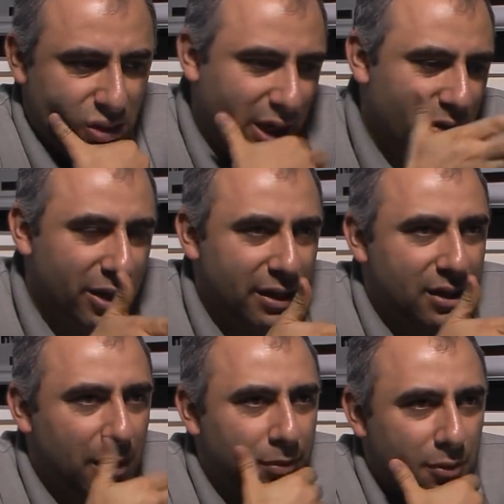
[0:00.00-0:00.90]
Okay, you
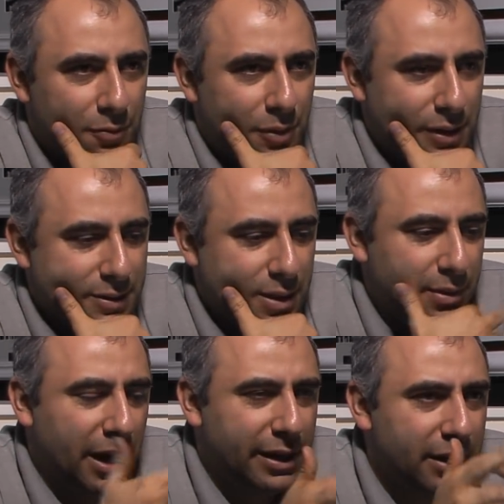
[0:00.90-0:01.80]
get couple of pawns. I
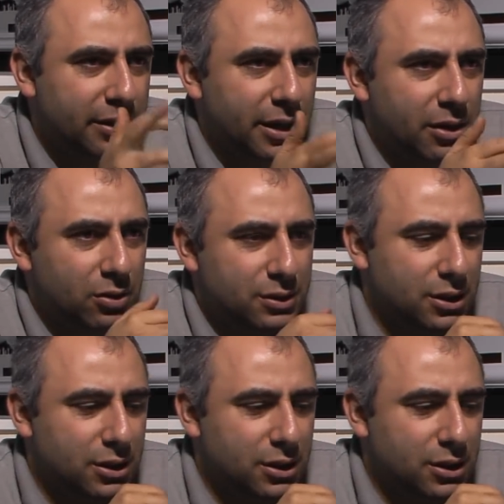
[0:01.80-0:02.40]
mean, I can take on